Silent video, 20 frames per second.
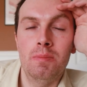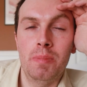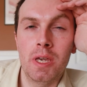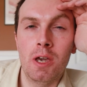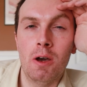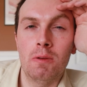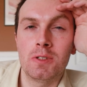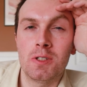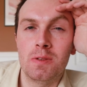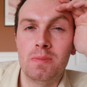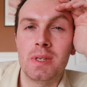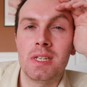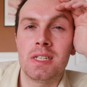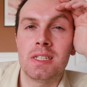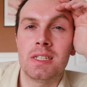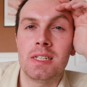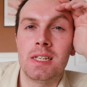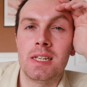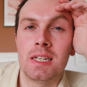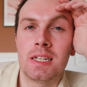be
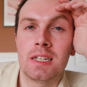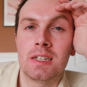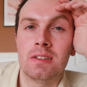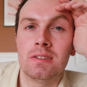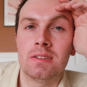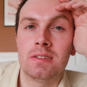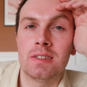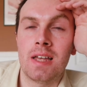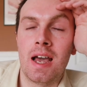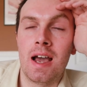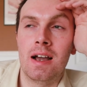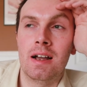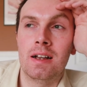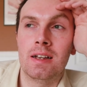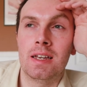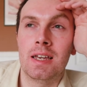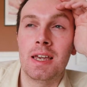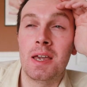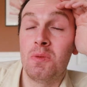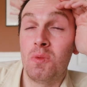optimistic that
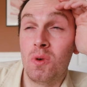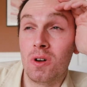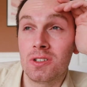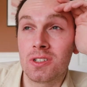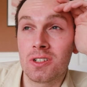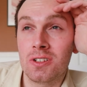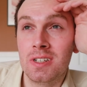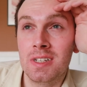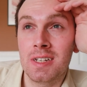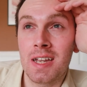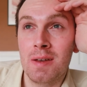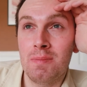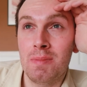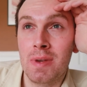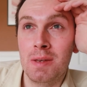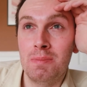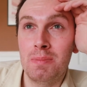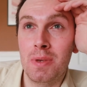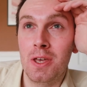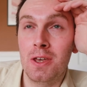it was going to get
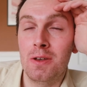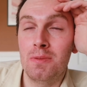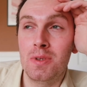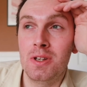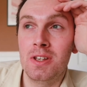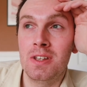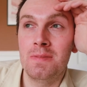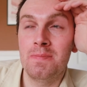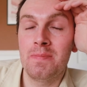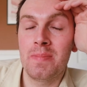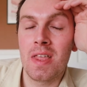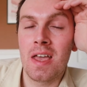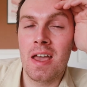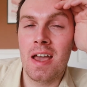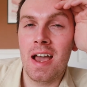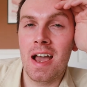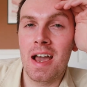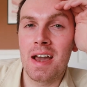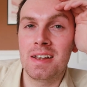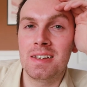made permanent.
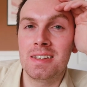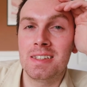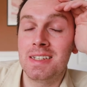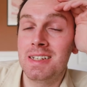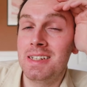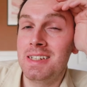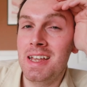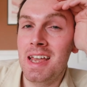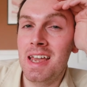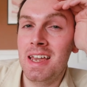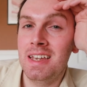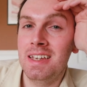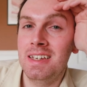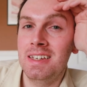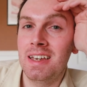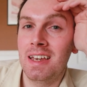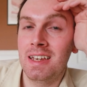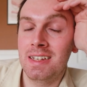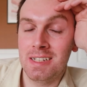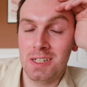And
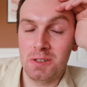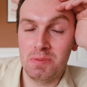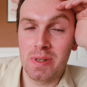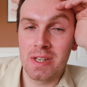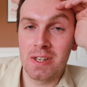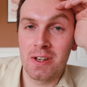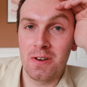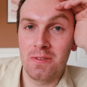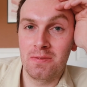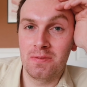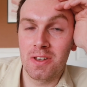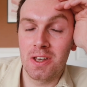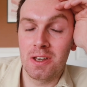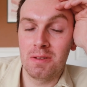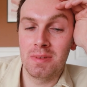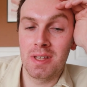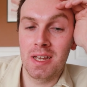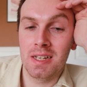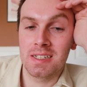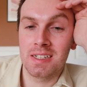today it has been
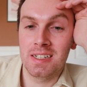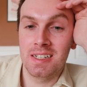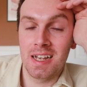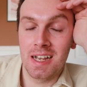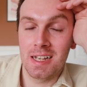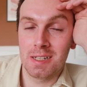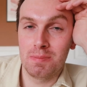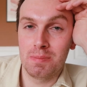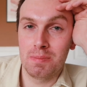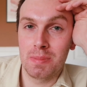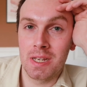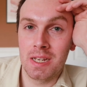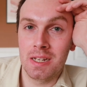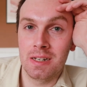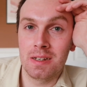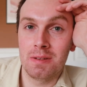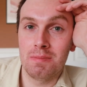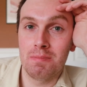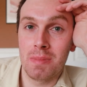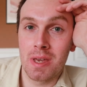confirmed that it has
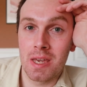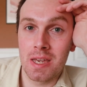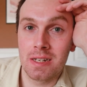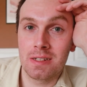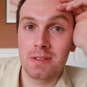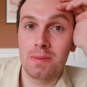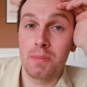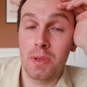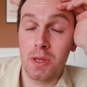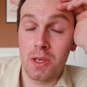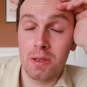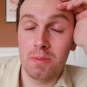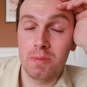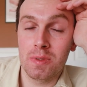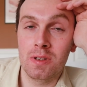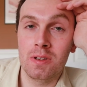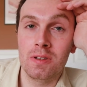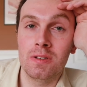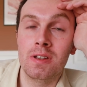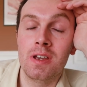been made
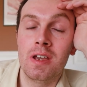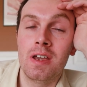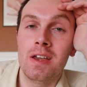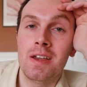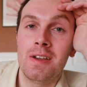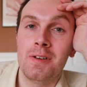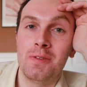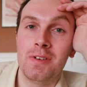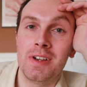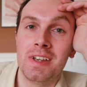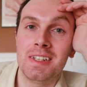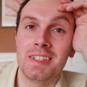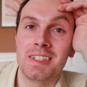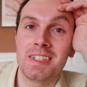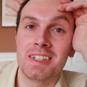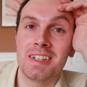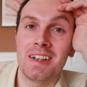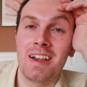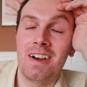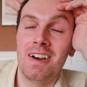permanent,
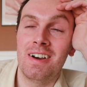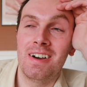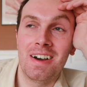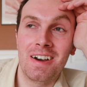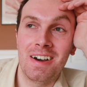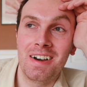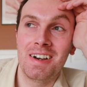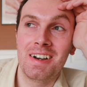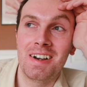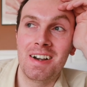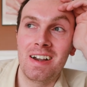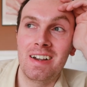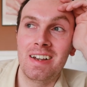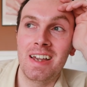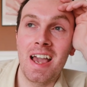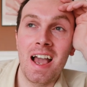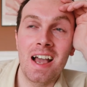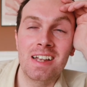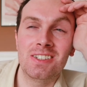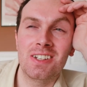which
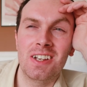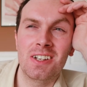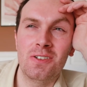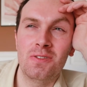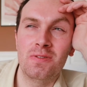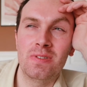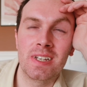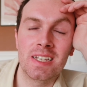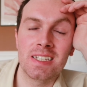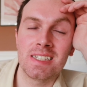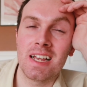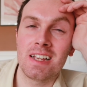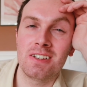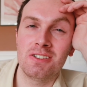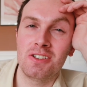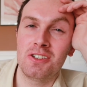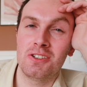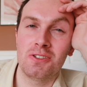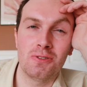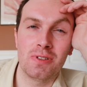I don't think it's
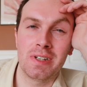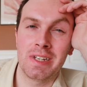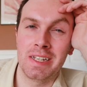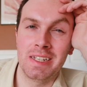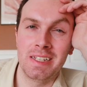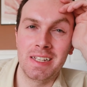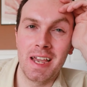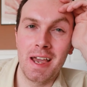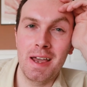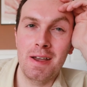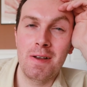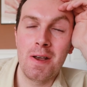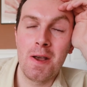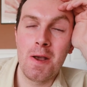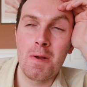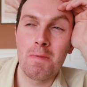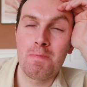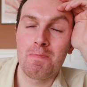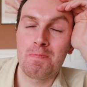actually sunk in yet,